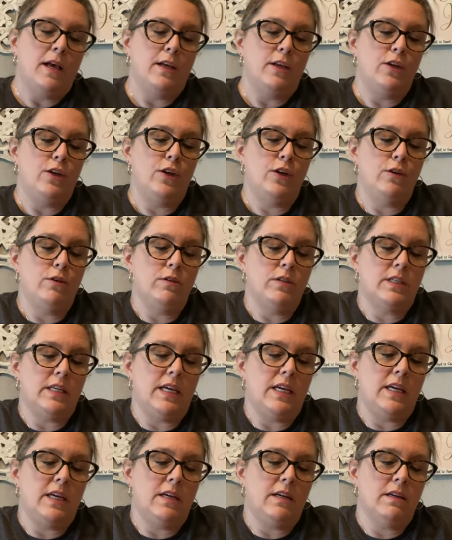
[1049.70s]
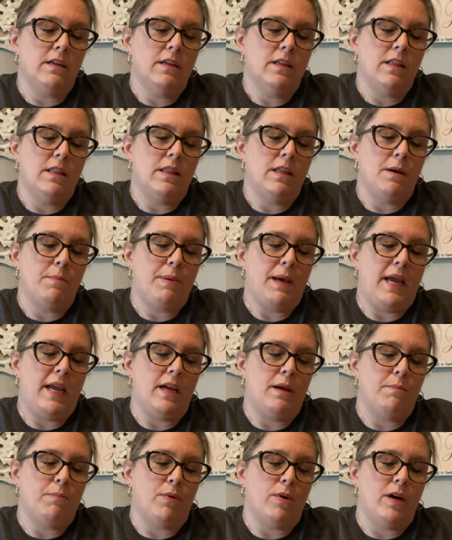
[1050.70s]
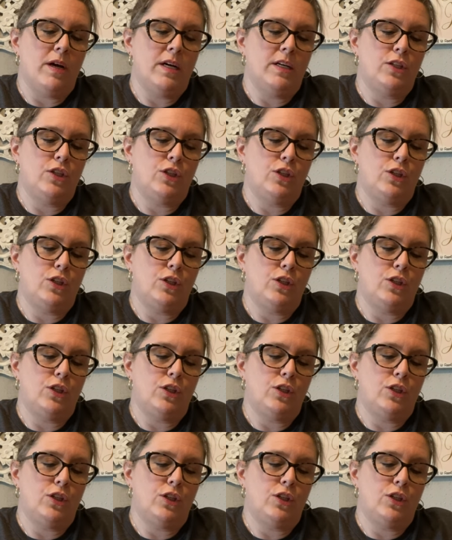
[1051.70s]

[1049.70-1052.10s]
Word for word: using the paintbrush